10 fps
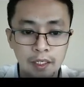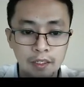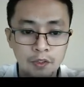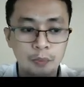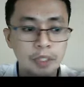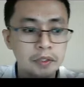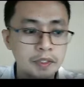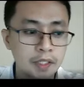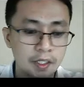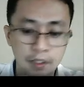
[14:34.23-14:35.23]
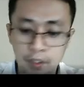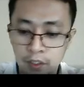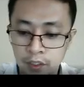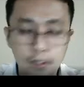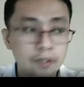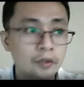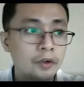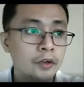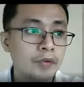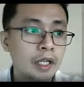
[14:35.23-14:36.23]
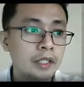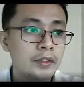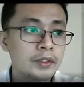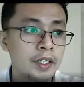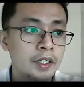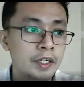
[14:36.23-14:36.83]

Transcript: So mean to say, your values here